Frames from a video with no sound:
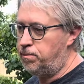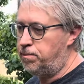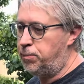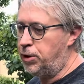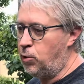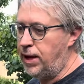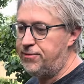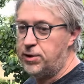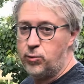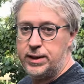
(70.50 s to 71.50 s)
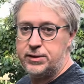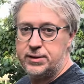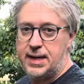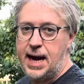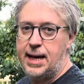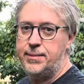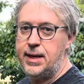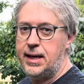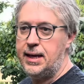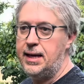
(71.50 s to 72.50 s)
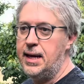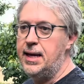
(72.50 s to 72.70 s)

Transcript: put away for the winter time, and